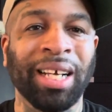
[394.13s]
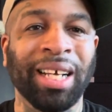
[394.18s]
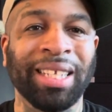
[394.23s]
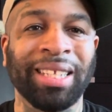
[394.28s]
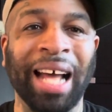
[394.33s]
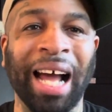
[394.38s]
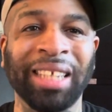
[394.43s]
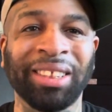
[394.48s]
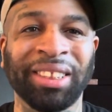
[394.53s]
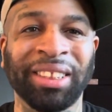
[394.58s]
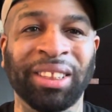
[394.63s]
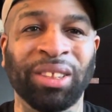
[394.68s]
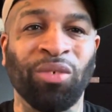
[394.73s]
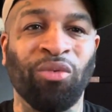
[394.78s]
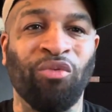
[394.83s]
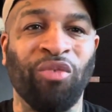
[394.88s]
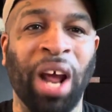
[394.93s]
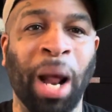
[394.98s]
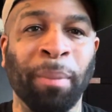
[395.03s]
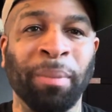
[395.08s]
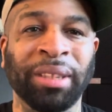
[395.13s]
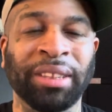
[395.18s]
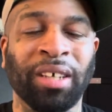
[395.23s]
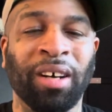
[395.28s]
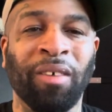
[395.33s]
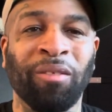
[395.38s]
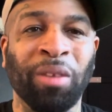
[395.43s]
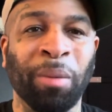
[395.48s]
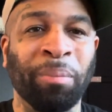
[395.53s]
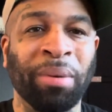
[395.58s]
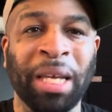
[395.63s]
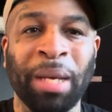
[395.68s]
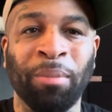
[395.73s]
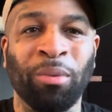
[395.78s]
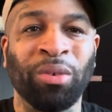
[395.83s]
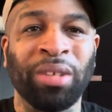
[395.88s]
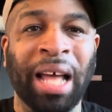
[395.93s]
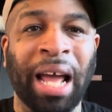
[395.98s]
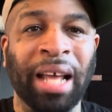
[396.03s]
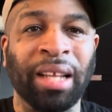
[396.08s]
Not just the families of the
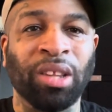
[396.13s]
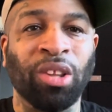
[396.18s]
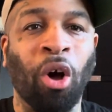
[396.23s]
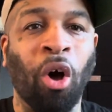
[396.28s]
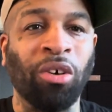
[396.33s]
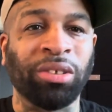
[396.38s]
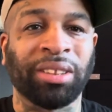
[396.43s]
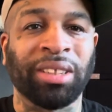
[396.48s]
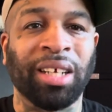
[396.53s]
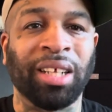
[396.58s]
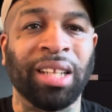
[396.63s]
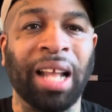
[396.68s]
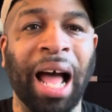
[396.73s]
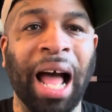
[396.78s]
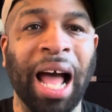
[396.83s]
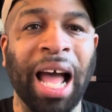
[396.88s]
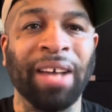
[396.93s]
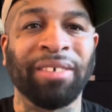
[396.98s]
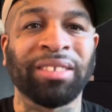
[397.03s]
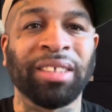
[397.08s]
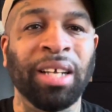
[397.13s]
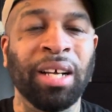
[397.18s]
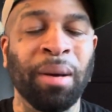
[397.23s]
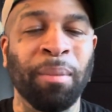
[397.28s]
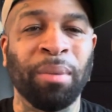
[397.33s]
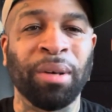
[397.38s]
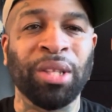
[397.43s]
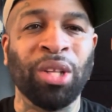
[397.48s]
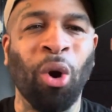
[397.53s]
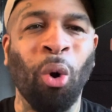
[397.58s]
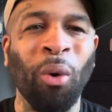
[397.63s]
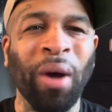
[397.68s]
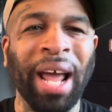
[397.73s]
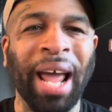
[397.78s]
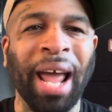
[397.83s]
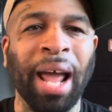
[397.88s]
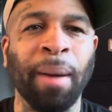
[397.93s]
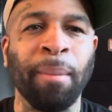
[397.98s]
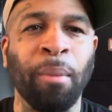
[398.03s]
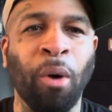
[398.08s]
people that lost their lives, but no, it
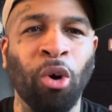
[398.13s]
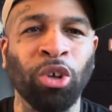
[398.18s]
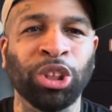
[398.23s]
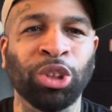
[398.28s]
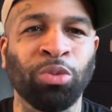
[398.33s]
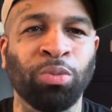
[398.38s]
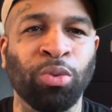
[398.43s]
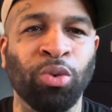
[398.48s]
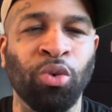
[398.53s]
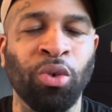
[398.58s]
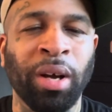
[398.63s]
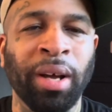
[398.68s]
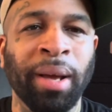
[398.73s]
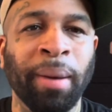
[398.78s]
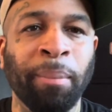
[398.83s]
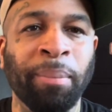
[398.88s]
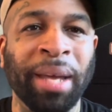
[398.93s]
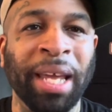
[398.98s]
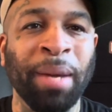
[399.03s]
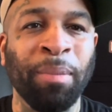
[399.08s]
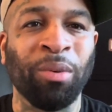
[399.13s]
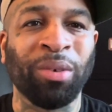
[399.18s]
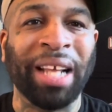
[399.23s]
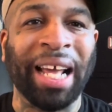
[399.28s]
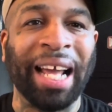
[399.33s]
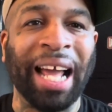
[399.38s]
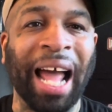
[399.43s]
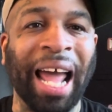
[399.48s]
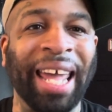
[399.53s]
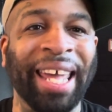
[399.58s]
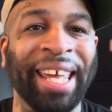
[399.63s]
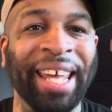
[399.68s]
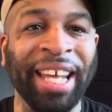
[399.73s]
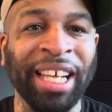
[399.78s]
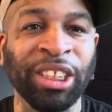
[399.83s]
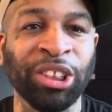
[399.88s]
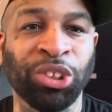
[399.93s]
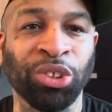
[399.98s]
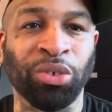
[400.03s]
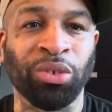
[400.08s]
had multiple people that got
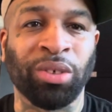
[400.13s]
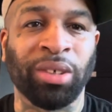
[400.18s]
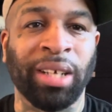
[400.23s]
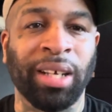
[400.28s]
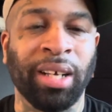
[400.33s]
injured.